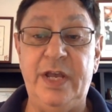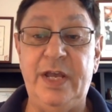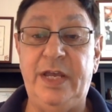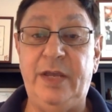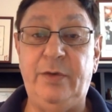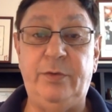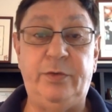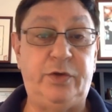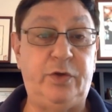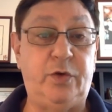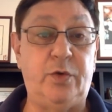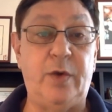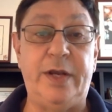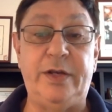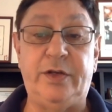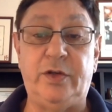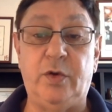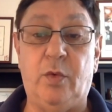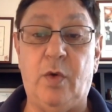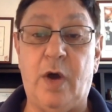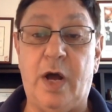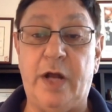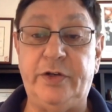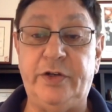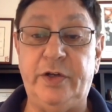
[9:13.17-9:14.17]
He was great to
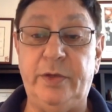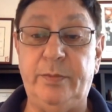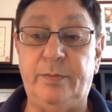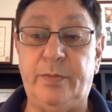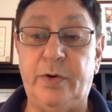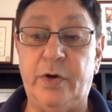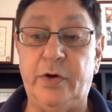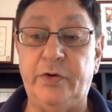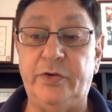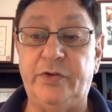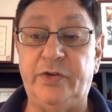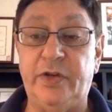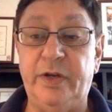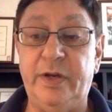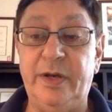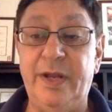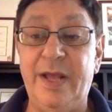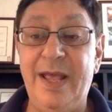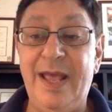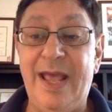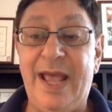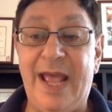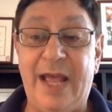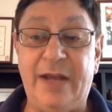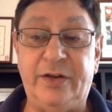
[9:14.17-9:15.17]
watch in person
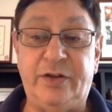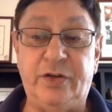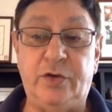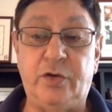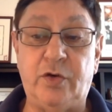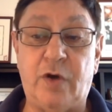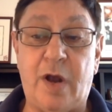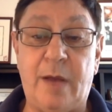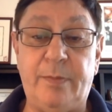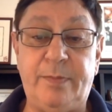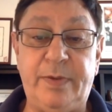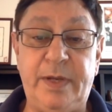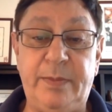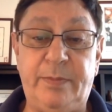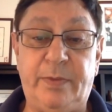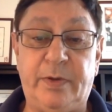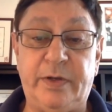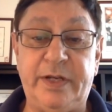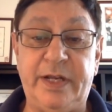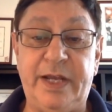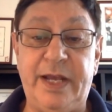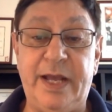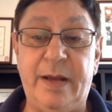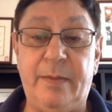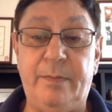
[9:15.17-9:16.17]
and to draw people
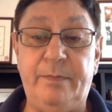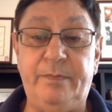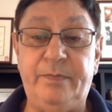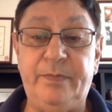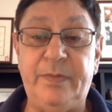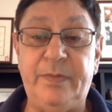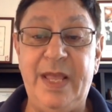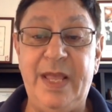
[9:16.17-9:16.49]
to him.